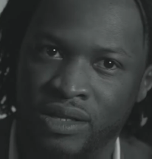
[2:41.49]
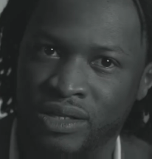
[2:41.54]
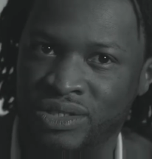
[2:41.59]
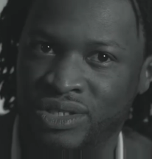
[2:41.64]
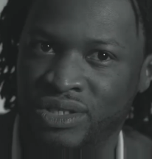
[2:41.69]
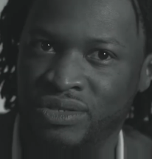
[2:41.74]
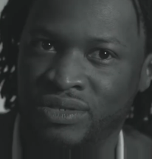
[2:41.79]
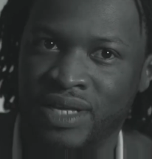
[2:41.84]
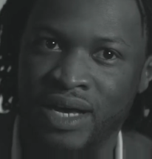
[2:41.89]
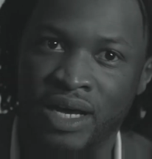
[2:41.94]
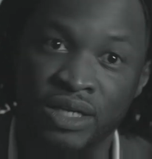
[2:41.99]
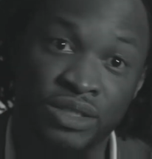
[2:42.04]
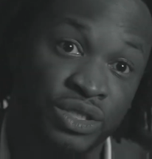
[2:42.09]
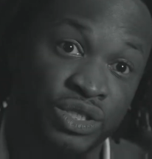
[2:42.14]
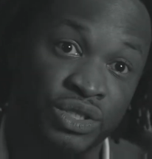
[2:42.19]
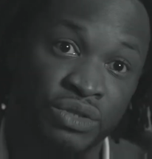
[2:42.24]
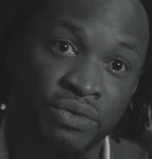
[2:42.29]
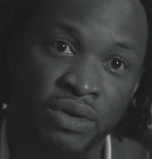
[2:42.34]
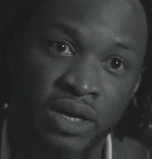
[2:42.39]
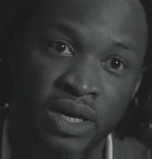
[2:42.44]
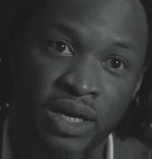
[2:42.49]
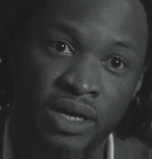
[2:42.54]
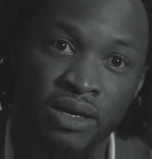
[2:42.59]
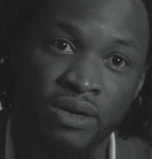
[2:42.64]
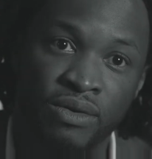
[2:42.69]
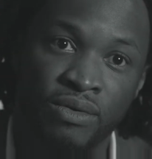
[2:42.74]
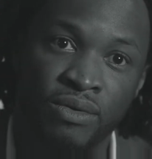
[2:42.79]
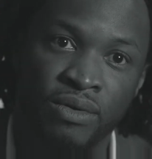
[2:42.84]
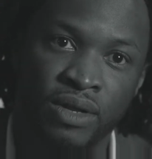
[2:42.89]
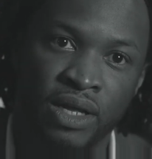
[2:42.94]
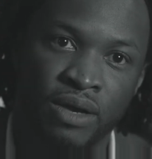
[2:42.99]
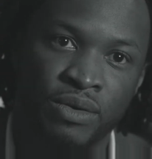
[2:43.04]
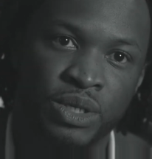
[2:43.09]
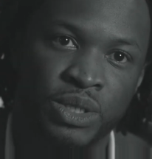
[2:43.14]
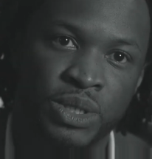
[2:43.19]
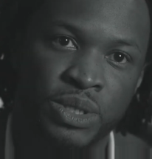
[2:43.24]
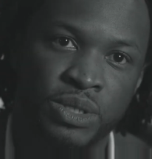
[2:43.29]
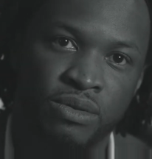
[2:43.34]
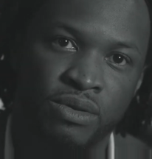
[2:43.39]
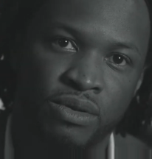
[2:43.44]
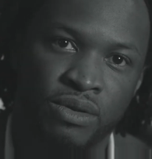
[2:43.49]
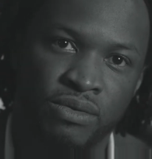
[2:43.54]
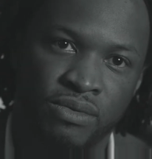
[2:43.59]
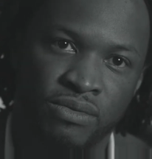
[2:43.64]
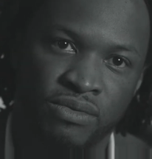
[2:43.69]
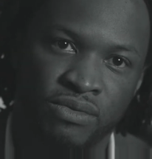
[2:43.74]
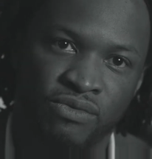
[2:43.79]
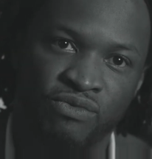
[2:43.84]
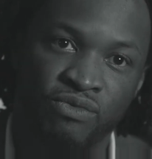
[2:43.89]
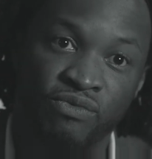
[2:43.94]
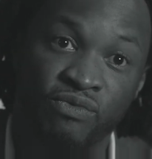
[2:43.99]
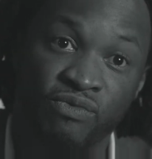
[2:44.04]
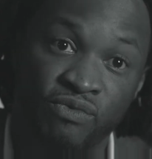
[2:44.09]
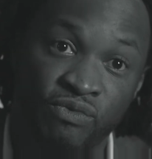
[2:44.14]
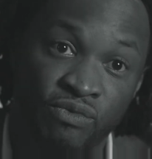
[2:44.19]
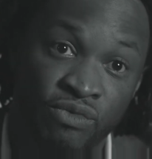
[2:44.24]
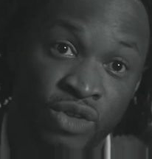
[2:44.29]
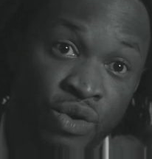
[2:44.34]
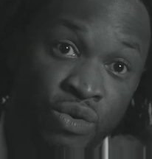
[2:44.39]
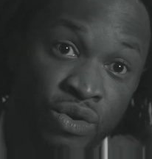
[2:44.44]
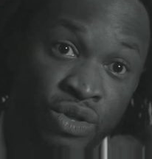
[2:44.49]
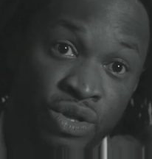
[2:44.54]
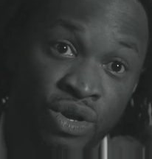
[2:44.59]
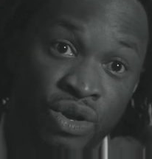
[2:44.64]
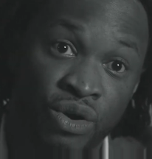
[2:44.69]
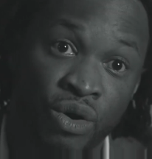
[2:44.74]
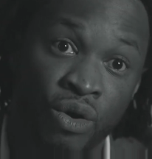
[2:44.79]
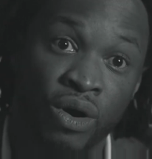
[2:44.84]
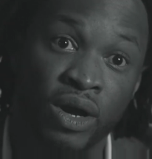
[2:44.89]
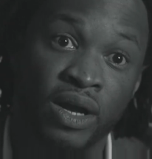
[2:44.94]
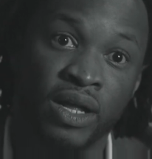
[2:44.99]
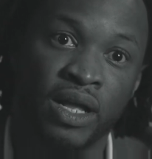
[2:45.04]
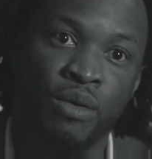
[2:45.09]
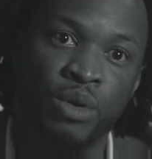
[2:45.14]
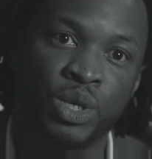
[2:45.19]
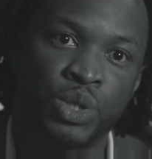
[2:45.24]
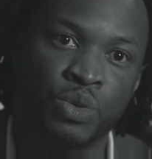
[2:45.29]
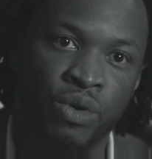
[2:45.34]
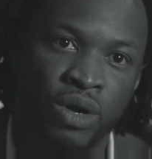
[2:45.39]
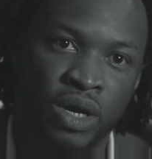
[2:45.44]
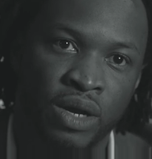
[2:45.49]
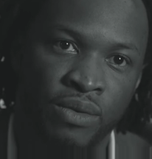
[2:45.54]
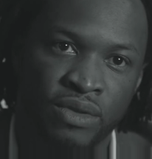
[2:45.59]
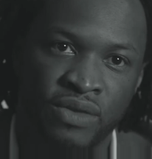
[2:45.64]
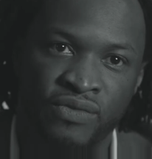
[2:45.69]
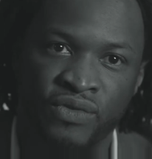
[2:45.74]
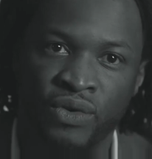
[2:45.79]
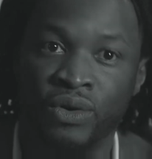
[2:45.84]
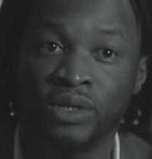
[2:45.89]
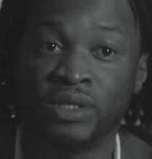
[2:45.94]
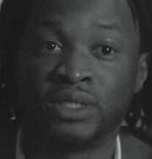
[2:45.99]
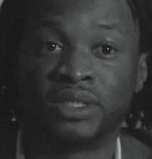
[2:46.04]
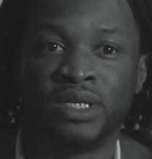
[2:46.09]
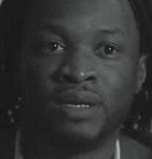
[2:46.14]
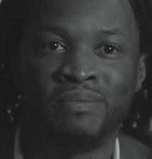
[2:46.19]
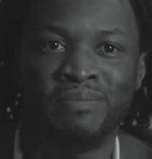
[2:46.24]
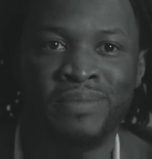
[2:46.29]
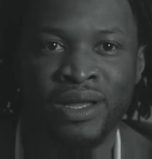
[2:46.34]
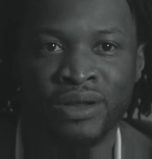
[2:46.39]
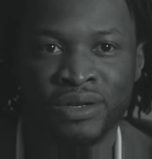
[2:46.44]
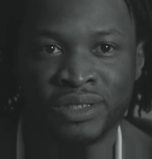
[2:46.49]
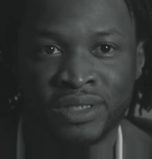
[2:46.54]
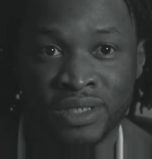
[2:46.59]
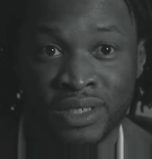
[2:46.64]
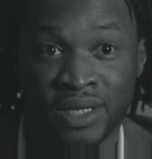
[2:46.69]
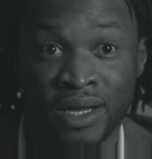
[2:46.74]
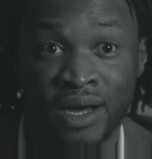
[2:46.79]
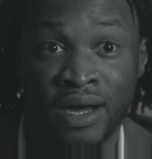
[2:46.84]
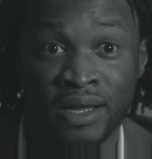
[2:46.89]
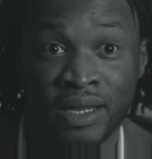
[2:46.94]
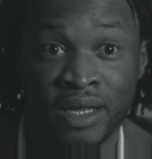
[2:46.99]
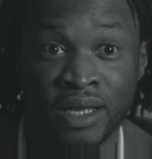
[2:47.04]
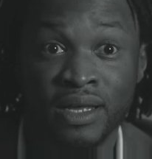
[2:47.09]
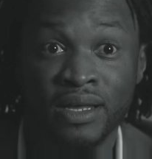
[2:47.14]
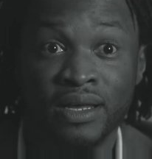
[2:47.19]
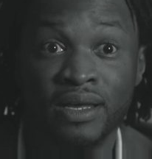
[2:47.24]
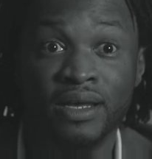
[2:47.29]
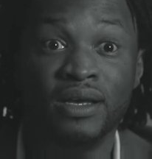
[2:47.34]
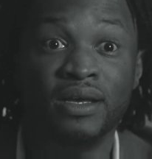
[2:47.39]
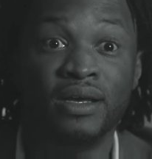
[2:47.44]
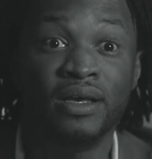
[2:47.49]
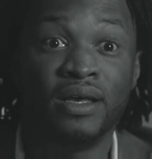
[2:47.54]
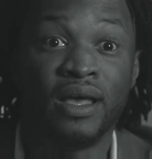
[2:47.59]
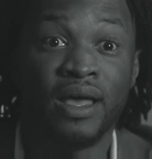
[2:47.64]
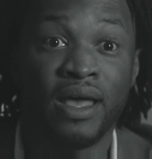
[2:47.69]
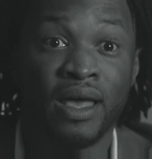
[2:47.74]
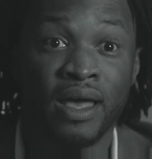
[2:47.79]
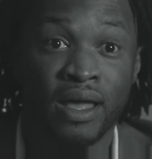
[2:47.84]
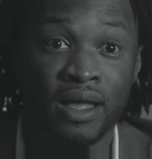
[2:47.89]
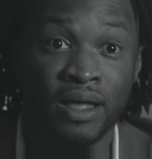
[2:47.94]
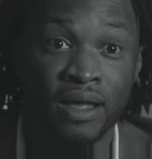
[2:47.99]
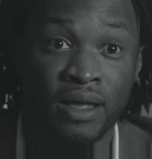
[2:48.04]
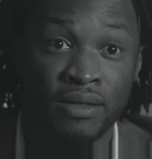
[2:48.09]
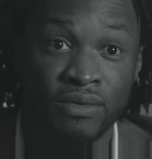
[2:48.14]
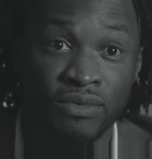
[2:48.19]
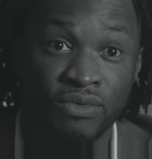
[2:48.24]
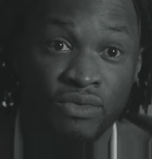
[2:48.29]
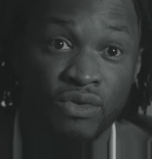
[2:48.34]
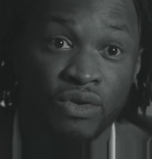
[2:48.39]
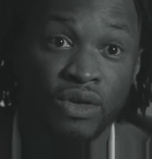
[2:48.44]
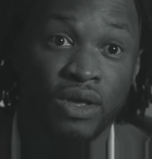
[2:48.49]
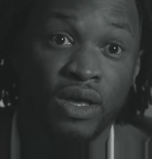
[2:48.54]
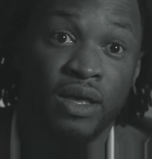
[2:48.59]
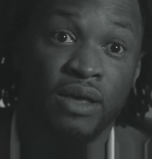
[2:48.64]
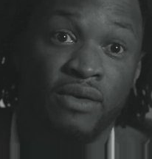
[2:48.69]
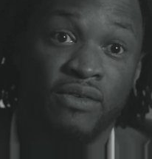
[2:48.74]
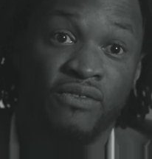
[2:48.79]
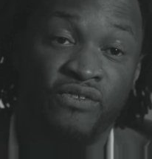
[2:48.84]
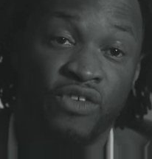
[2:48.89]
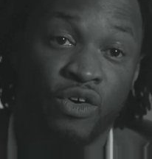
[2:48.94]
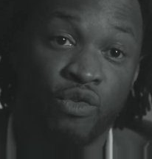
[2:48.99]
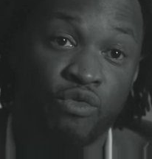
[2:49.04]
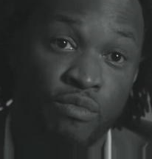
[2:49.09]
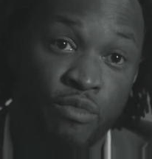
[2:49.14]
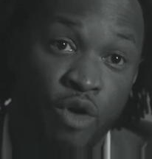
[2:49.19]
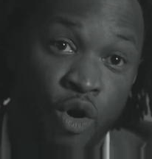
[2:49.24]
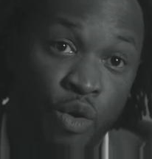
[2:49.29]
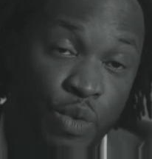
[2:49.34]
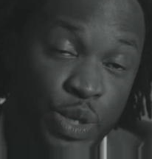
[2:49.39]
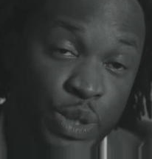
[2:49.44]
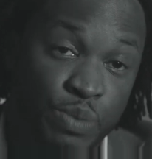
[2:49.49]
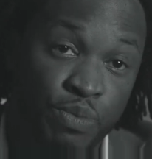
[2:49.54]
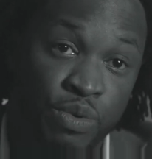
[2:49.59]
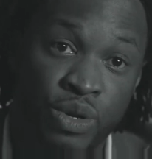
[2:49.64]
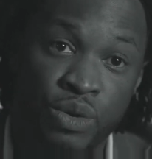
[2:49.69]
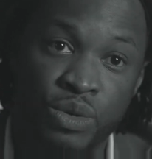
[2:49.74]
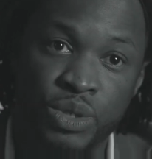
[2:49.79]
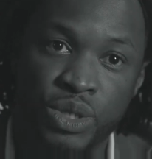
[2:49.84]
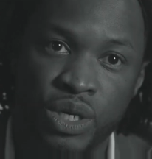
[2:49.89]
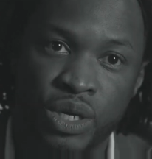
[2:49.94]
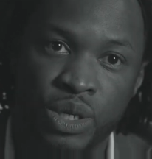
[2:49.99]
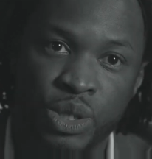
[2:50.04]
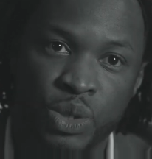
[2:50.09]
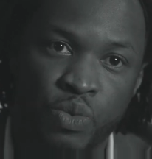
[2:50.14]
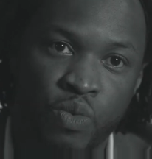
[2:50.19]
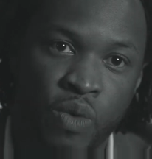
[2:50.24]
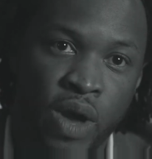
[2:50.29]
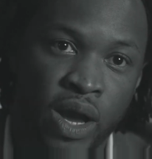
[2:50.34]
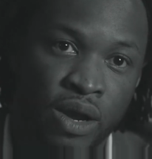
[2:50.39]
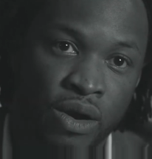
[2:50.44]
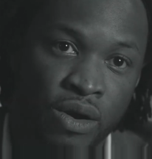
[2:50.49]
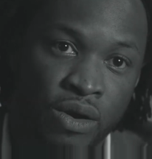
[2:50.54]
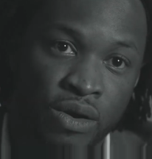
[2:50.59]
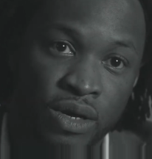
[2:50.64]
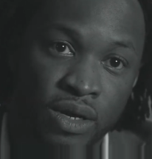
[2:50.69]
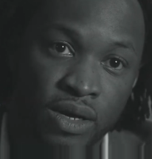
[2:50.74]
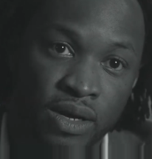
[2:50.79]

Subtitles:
in 2003 when I was new in New York, and I was working with a vocalist named Peterson Cotty, and Phil Ramone was producing his record,